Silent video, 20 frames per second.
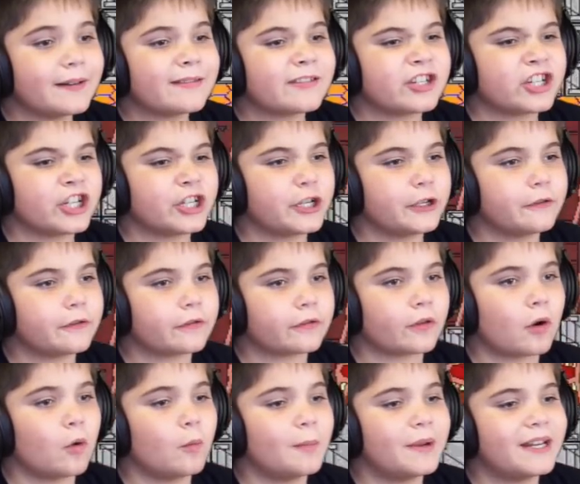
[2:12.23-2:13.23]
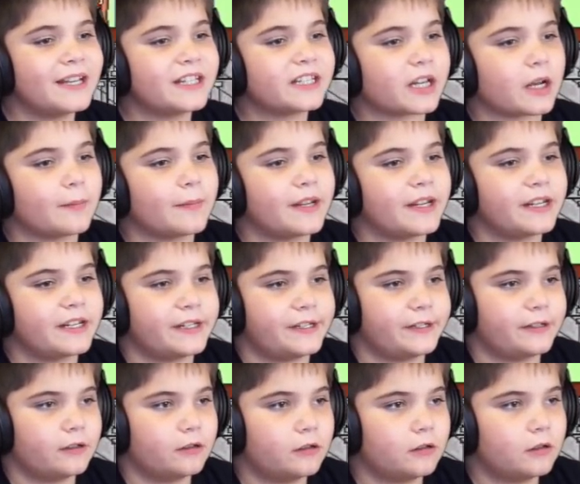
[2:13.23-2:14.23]
these chickens so mean to
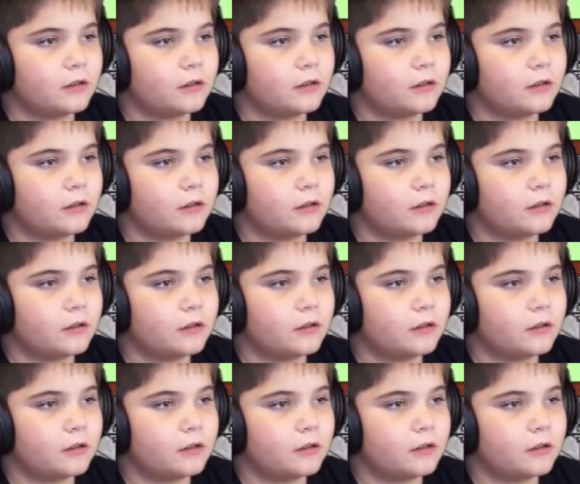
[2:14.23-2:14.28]
me?